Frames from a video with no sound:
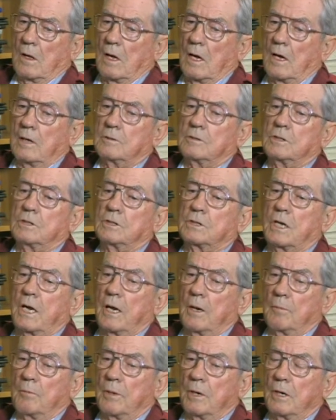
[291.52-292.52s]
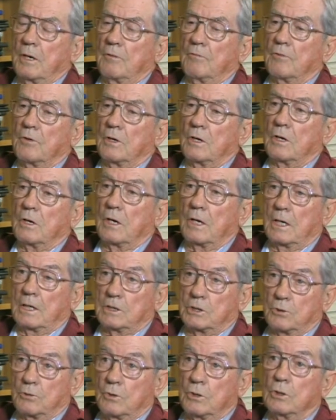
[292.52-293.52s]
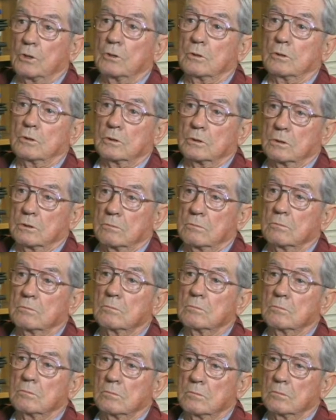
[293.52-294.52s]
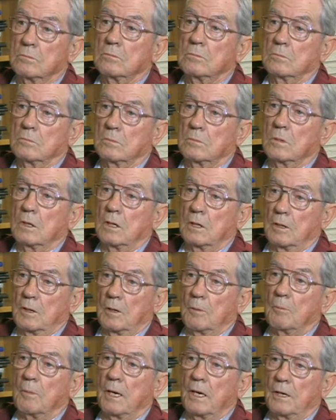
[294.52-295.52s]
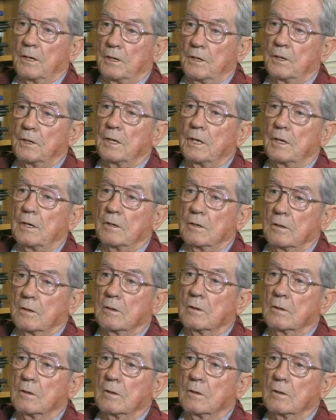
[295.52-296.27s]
I just campaigned for the international rules. It amounted to that.